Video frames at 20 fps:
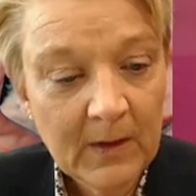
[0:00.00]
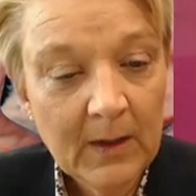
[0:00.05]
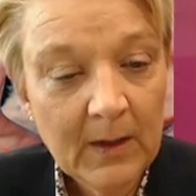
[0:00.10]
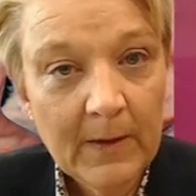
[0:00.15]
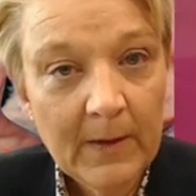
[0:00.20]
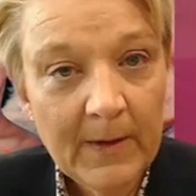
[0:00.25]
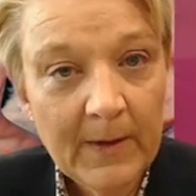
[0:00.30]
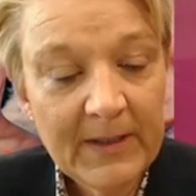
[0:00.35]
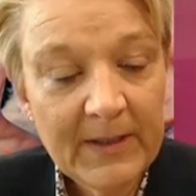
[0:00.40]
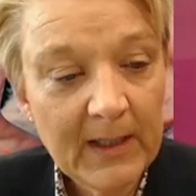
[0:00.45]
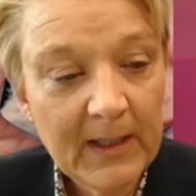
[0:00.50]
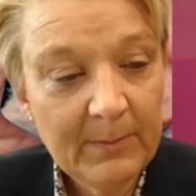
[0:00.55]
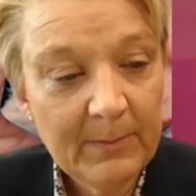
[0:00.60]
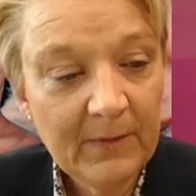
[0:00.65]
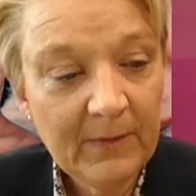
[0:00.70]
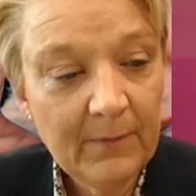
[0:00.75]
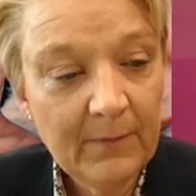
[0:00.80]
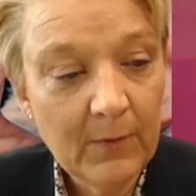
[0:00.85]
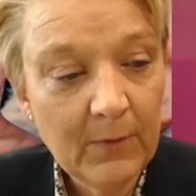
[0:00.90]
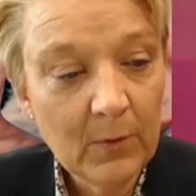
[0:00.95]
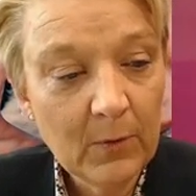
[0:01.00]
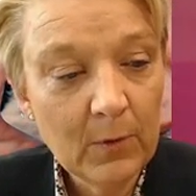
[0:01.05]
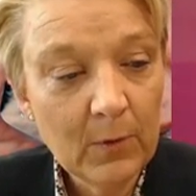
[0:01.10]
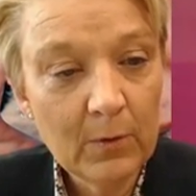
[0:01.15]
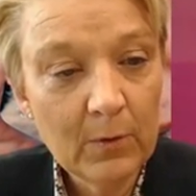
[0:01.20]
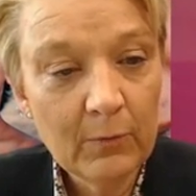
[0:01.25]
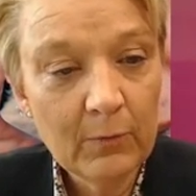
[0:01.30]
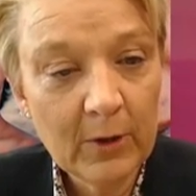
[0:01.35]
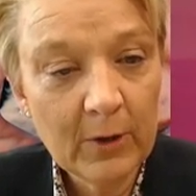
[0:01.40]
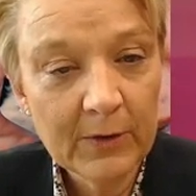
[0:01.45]
The day before
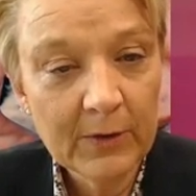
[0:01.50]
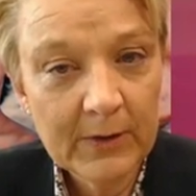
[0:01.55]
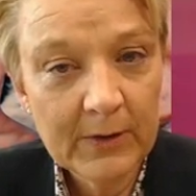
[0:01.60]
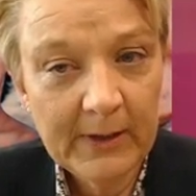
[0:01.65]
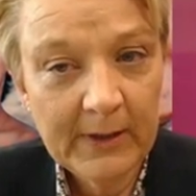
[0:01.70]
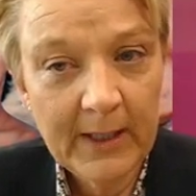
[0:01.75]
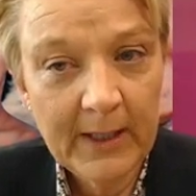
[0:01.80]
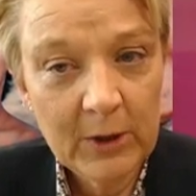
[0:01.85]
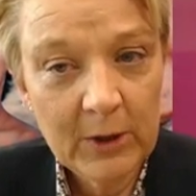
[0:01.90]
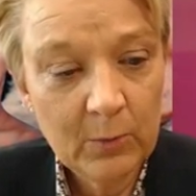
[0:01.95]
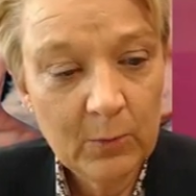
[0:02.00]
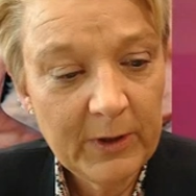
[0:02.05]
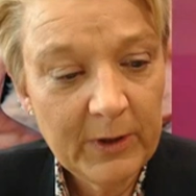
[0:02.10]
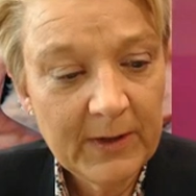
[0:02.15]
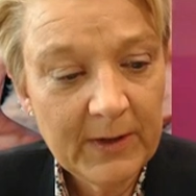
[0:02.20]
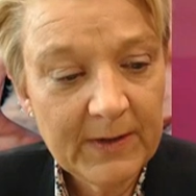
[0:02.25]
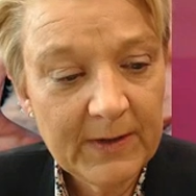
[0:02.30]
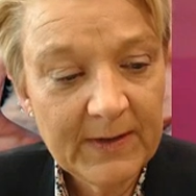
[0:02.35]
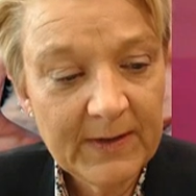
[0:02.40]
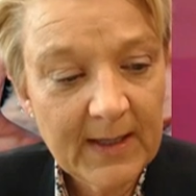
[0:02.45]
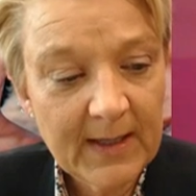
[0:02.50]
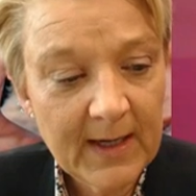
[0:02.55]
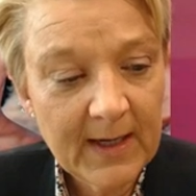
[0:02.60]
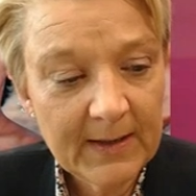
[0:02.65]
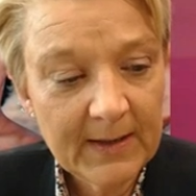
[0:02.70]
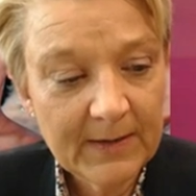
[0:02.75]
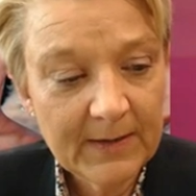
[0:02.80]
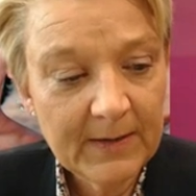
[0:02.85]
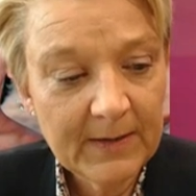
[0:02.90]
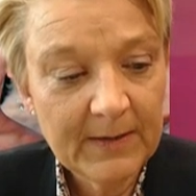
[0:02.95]
Reconciliation Week
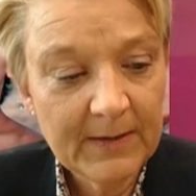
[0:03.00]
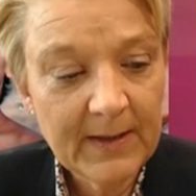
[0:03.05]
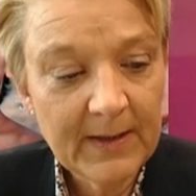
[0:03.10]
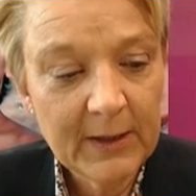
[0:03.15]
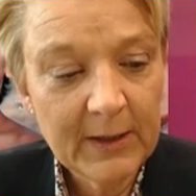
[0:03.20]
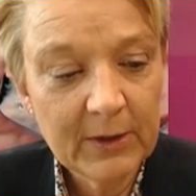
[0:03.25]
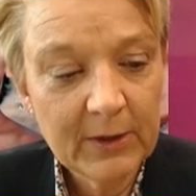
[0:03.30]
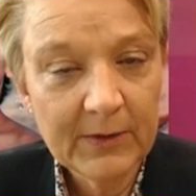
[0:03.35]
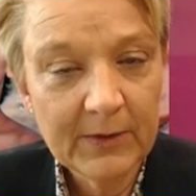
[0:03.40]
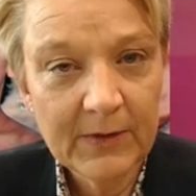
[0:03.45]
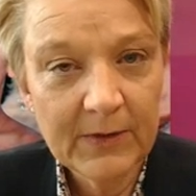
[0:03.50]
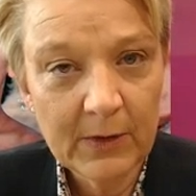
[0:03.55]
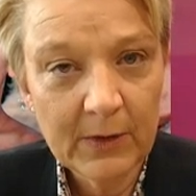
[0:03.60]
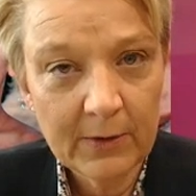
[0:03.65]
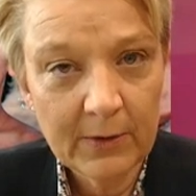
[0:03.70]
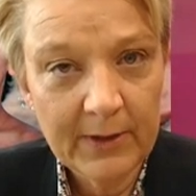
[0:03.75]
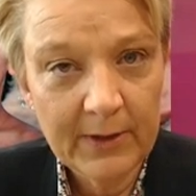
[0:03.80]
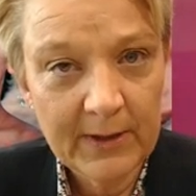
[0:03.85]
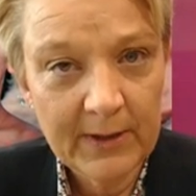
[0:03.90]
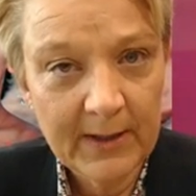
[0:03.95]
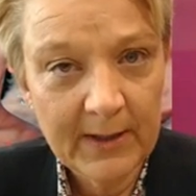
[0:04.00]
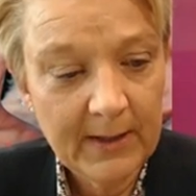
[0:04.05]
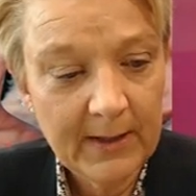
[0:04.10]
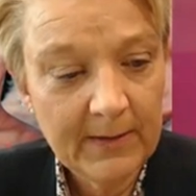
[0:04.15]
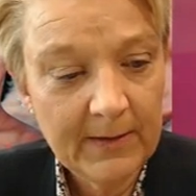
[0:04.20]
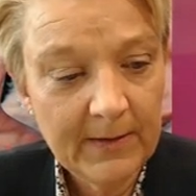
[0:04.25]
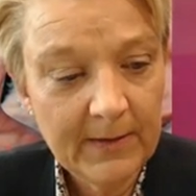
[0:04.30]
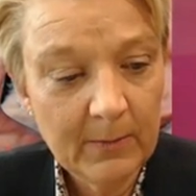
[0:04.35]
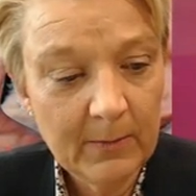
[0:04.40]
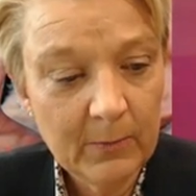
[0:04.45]
starts is National Sorry Day,
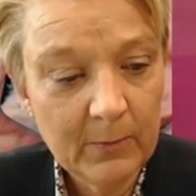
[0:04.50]
and that